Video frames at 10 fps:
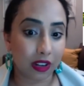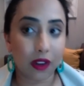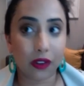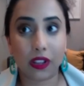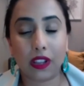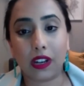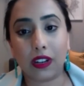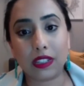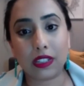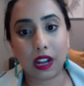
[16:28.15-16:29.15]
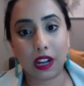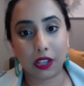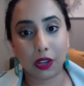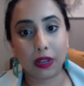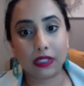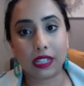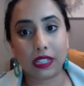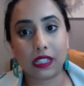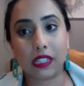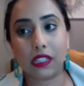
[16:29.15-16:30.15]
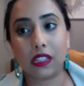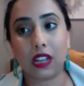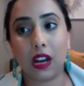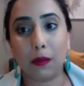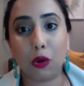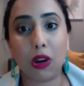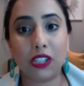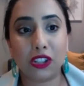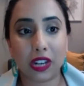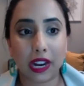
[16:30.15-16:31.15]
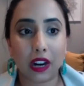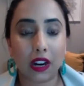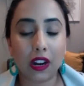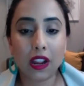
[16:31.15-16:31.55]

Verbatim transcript: Now, there is a U S Census um, questionnaire,